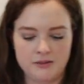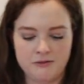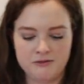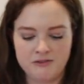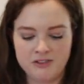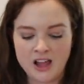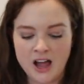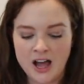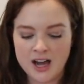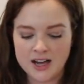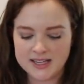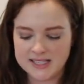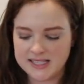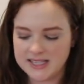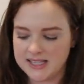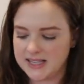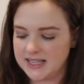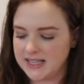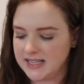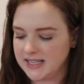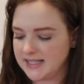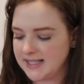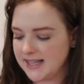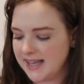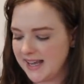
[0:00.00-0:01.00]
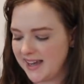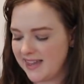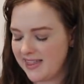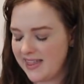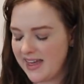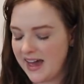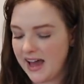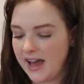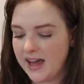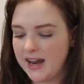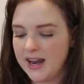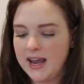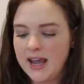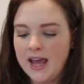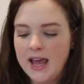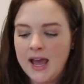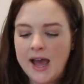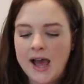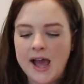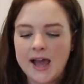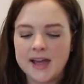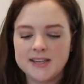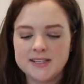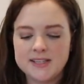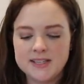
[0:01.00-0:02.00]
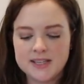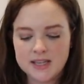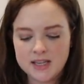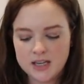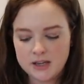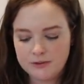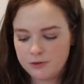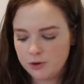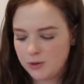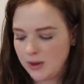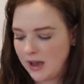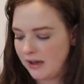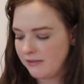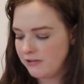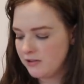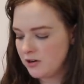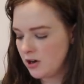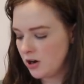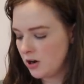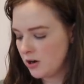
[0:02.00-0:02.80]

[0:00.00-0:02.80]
vlogs and things like that. I did, if you haven't